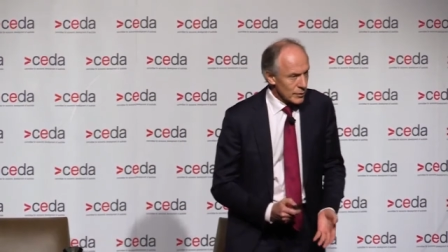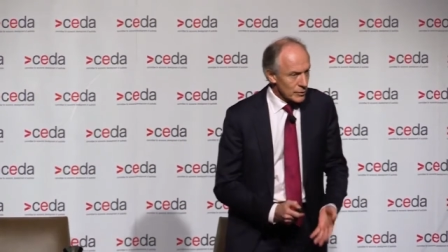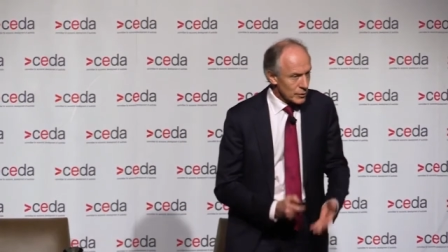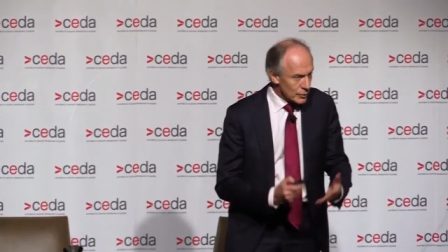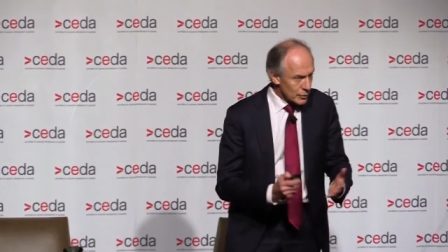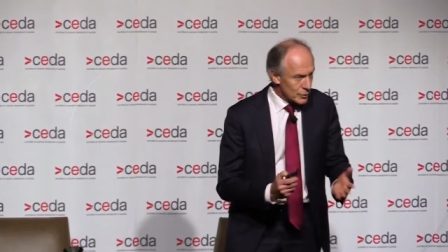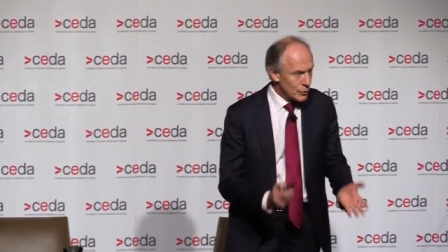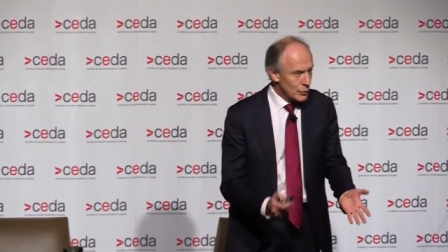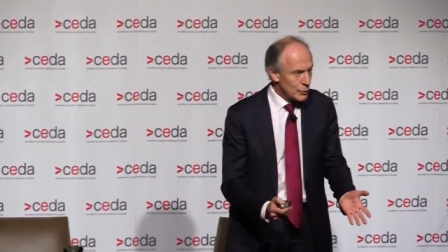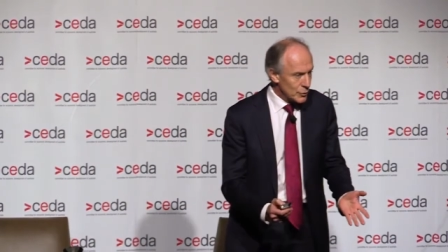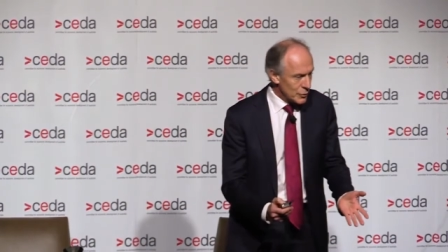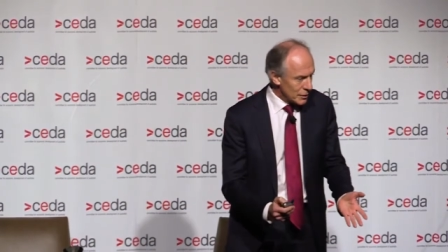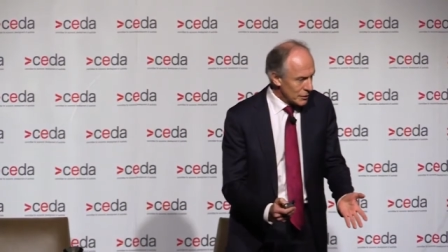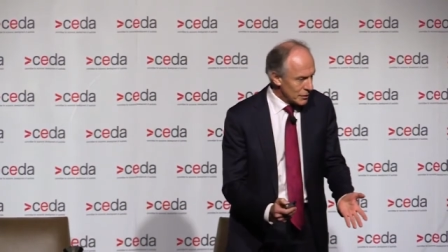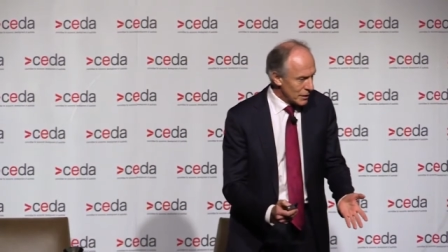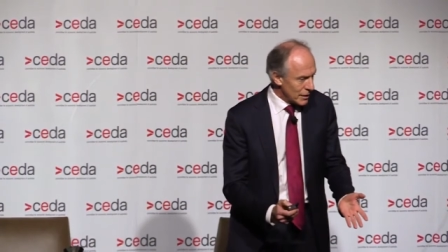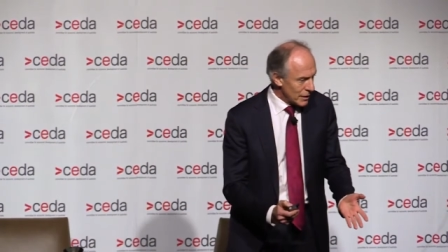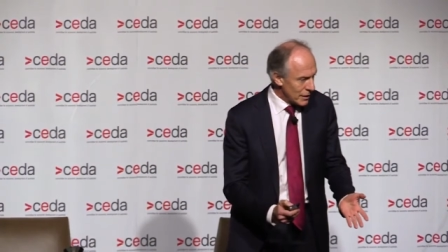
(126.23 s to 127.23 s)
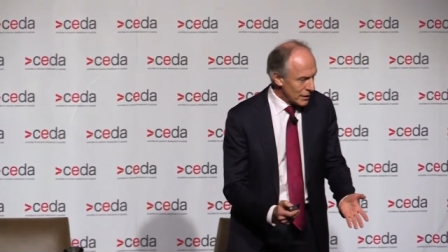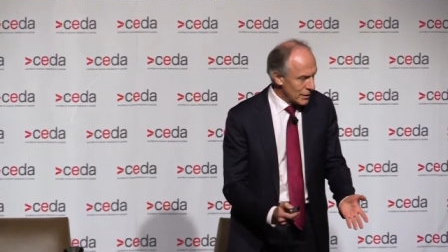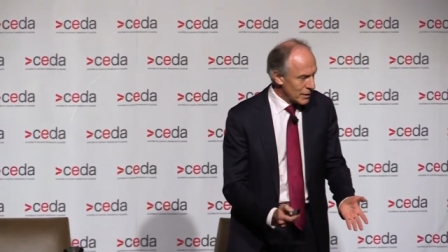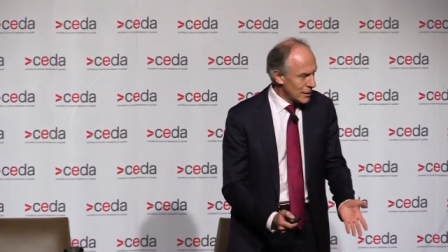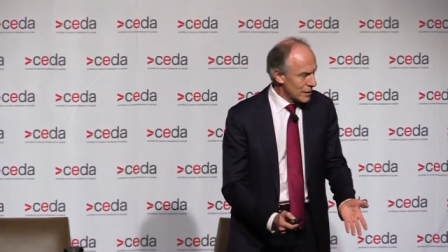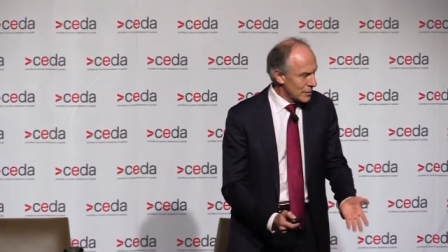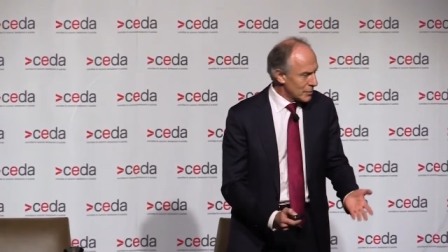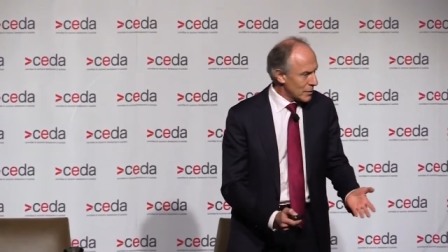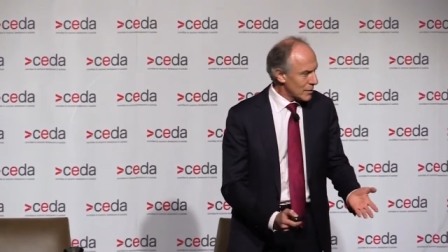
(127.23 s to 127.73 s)
There are a lot of tools in there,
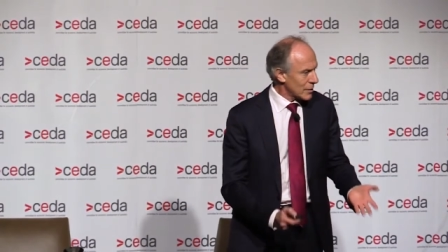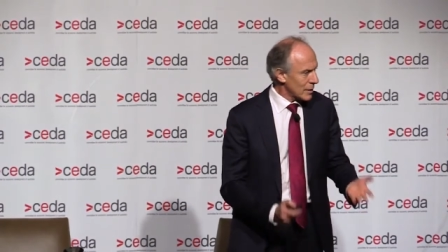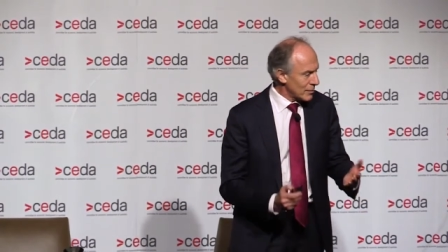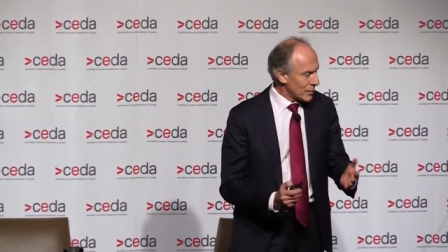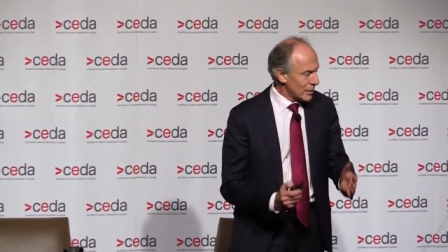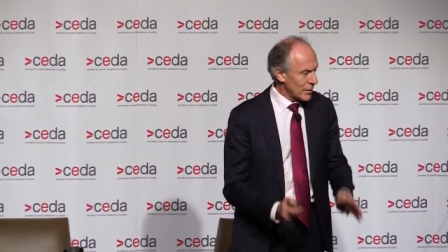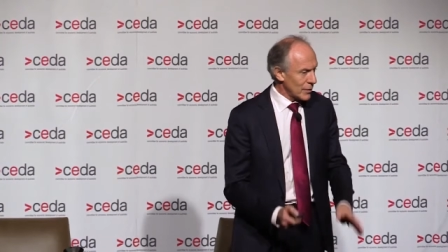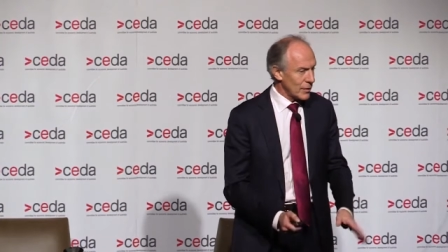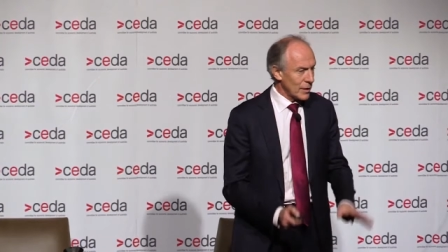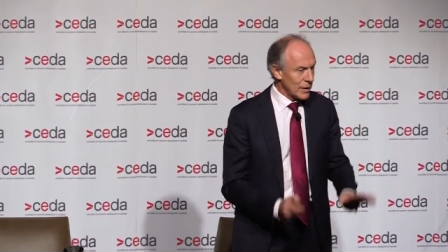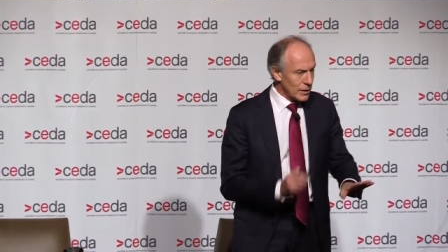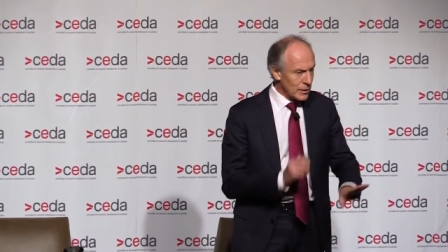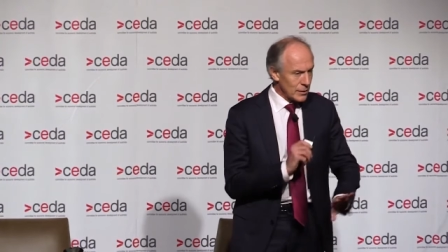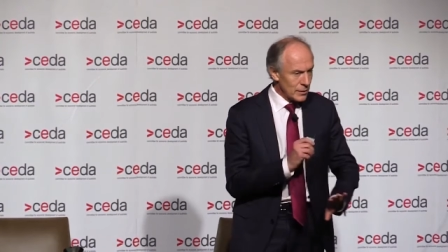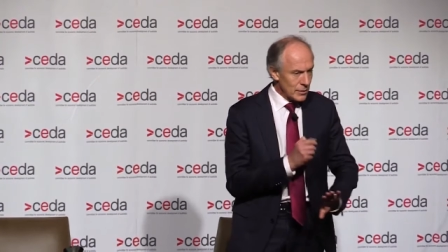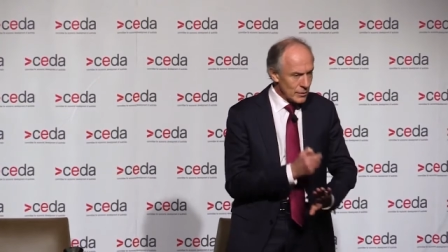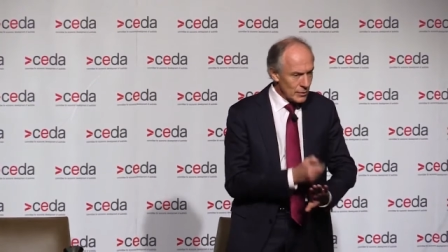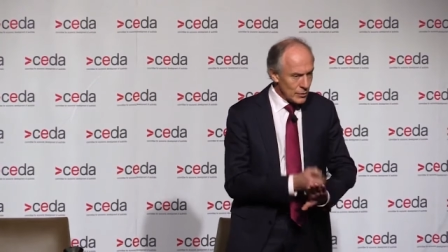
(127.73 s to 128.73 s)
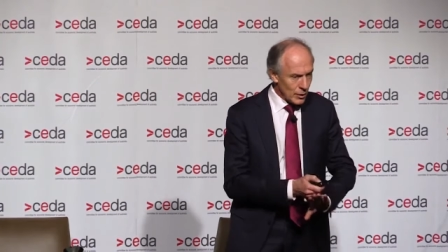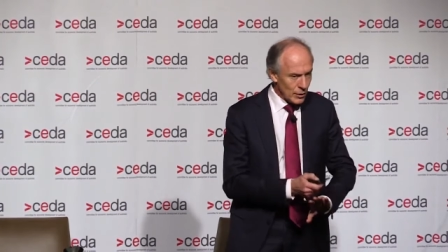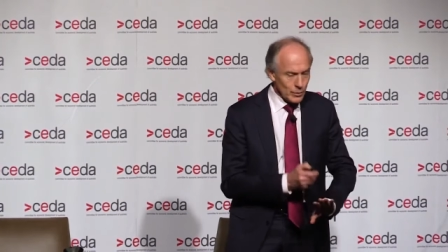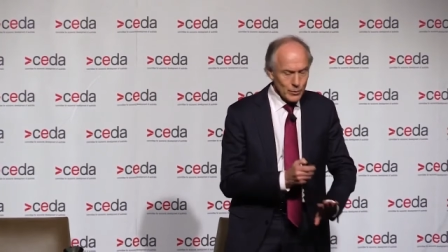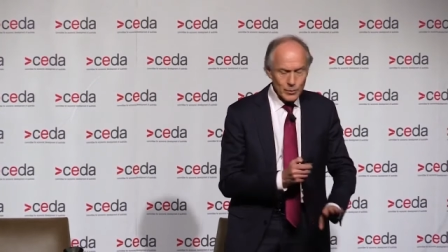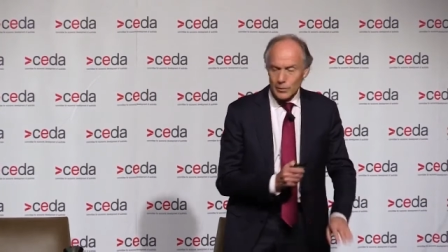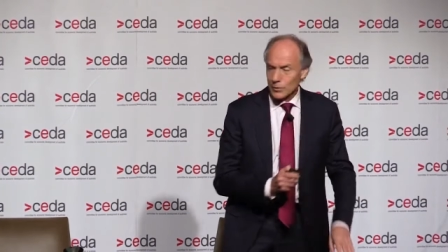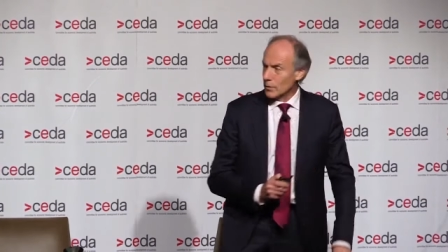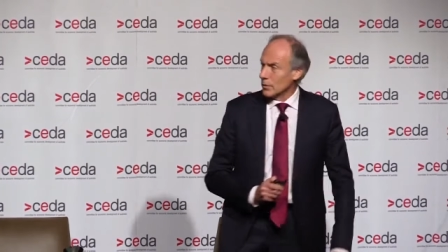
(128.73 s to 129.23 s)
but somebody's saying,
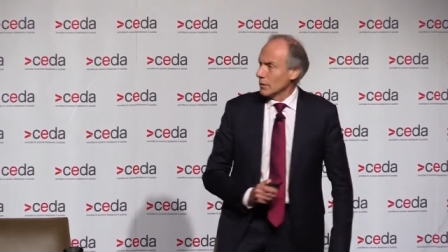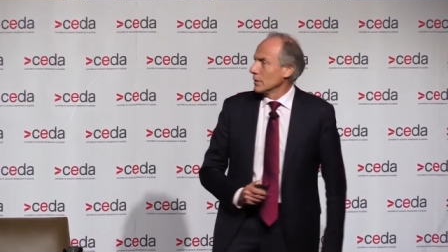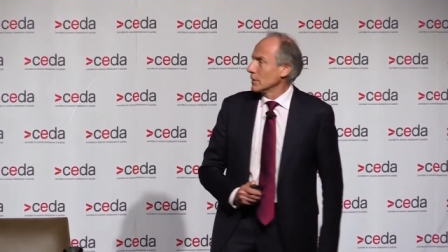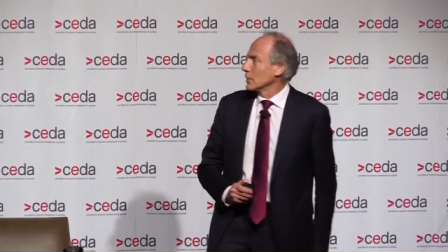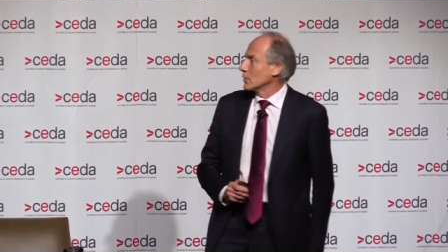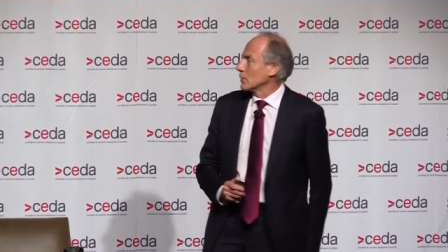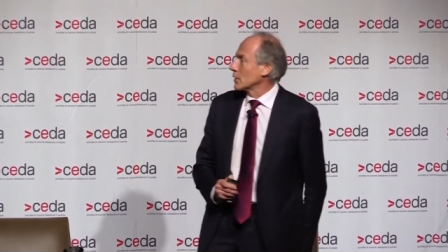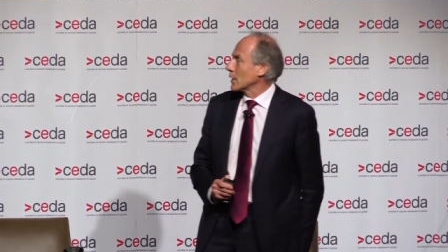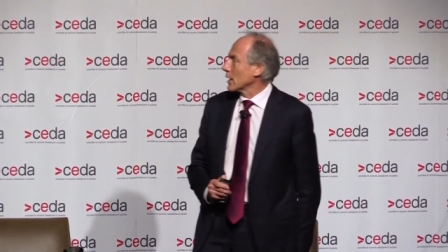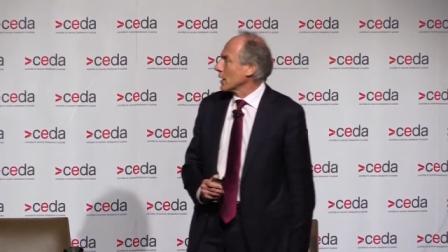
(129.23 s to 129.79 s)
no, you